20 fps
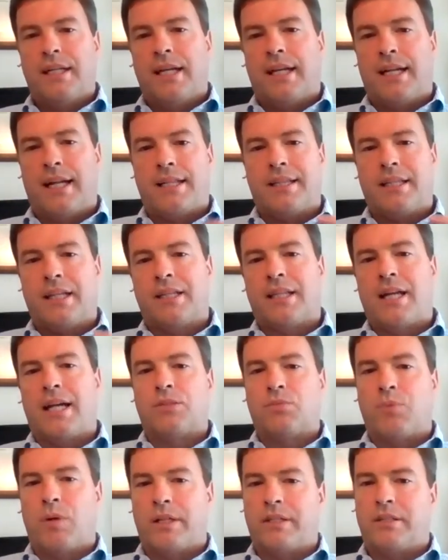And I think
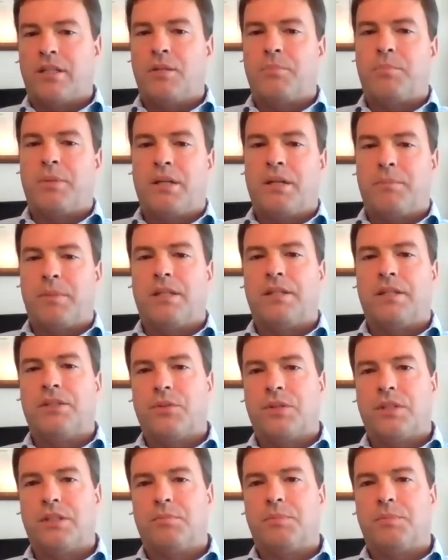that's why the TPM
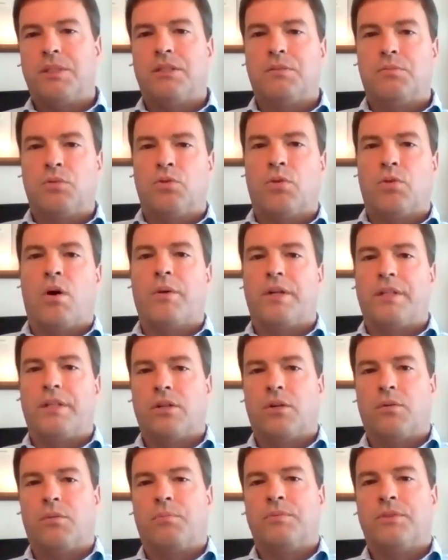industry has been growing
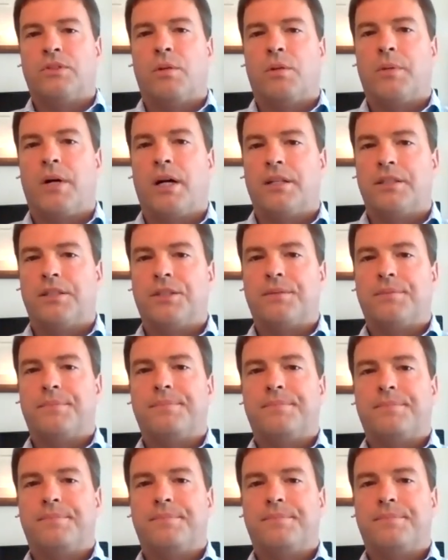so much.